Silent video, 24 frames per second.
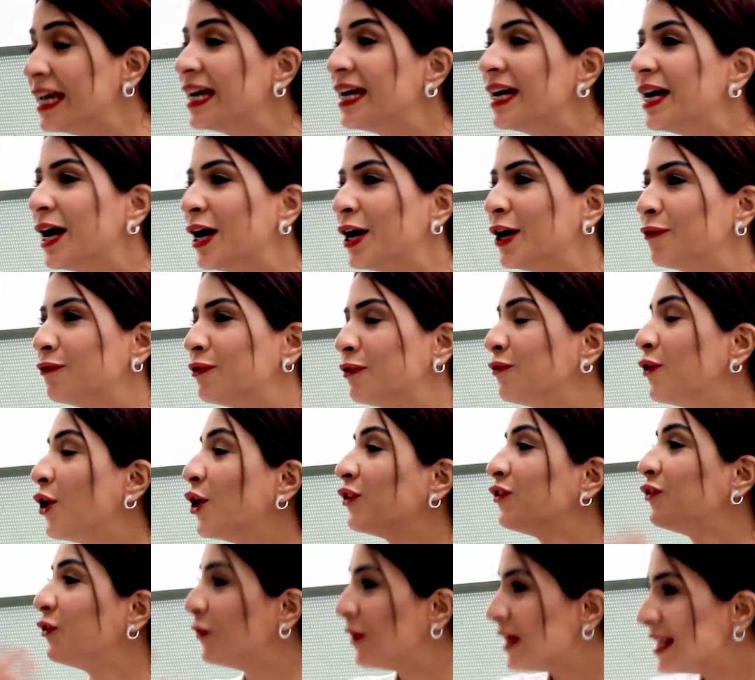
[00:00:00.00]
We've
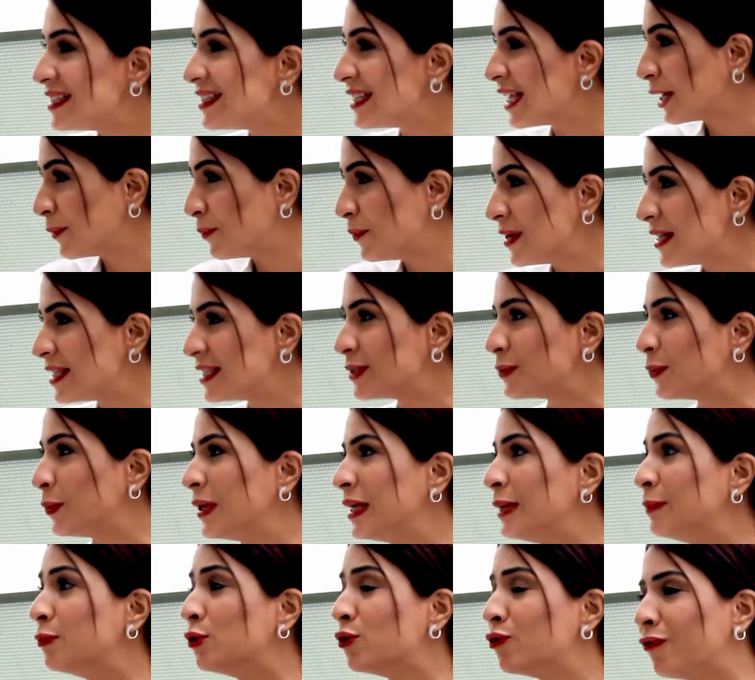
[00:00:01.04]
got 3 segments.
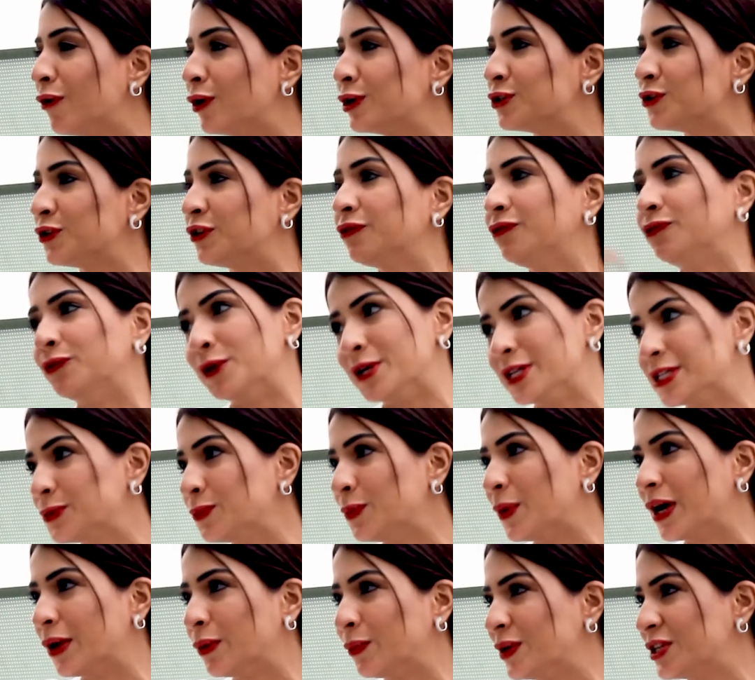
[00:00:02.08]
We'll move on to the first
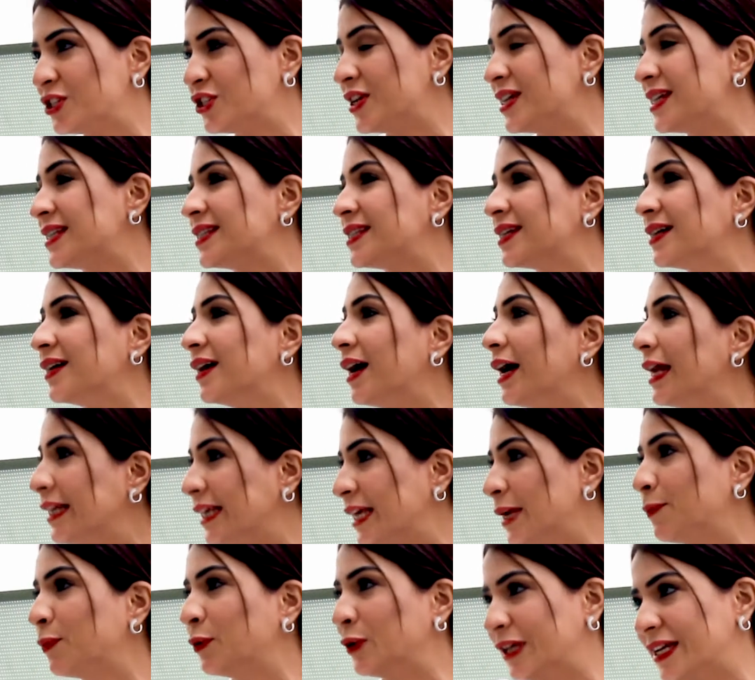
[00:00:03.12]
one, which is
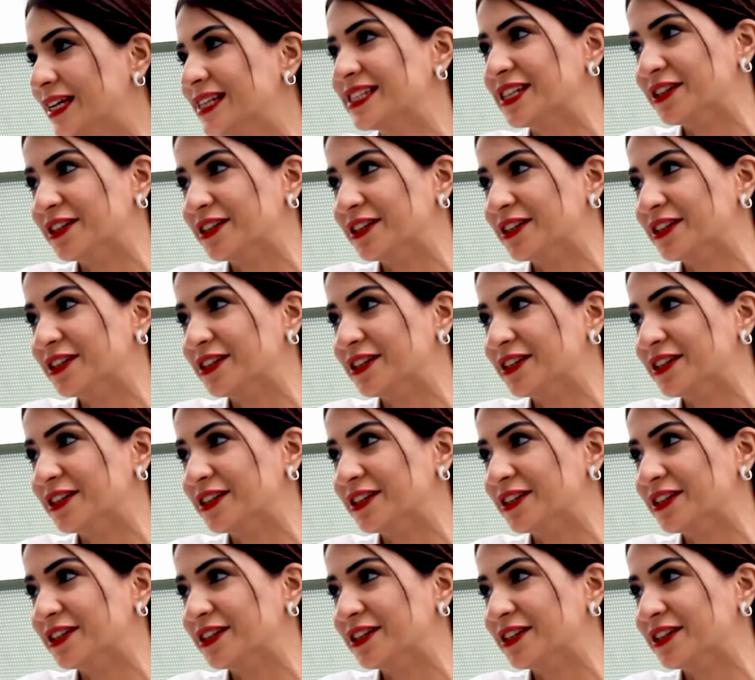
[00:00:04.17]
Halke Pulke